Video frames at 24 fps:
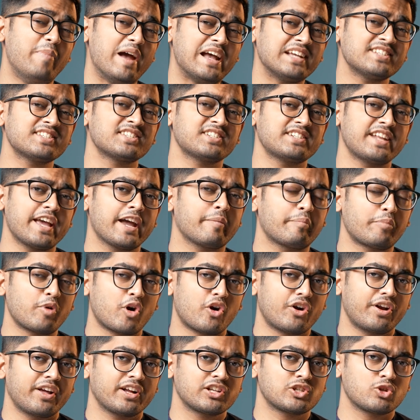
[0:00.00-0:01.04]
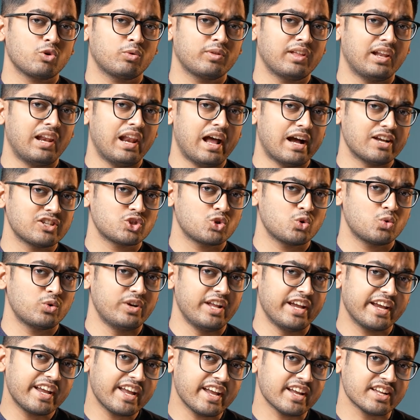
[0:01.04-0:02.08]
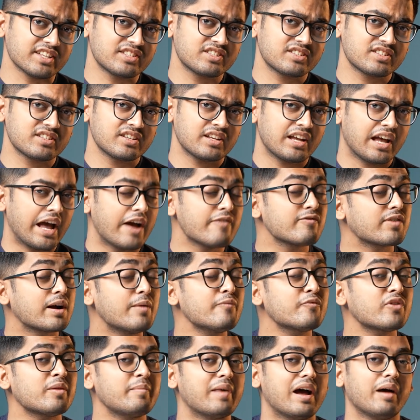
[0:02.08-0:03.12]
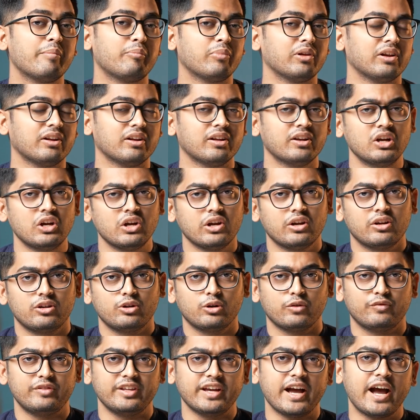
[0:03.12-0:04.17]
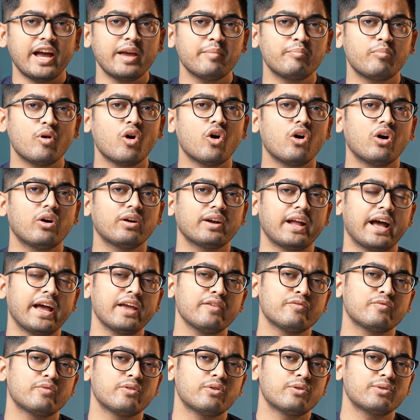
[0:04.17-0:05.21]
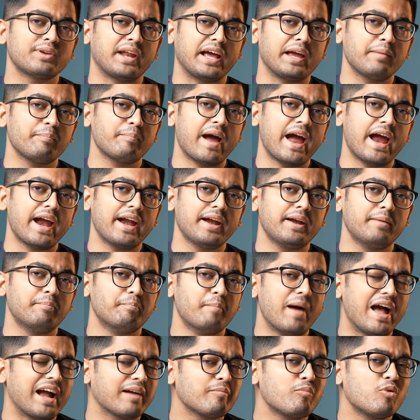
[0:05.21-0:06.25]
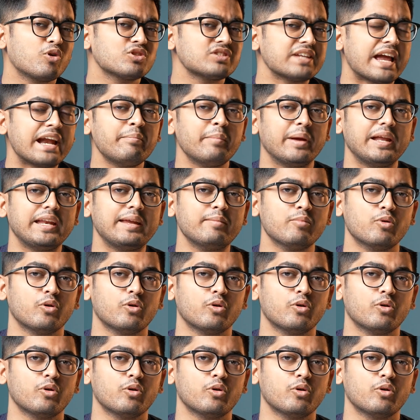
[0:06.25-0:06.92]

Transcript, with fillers: best tech products over the last two decades have come from Apple. You have the iPod, iPhone, iPad, MacBooks, and many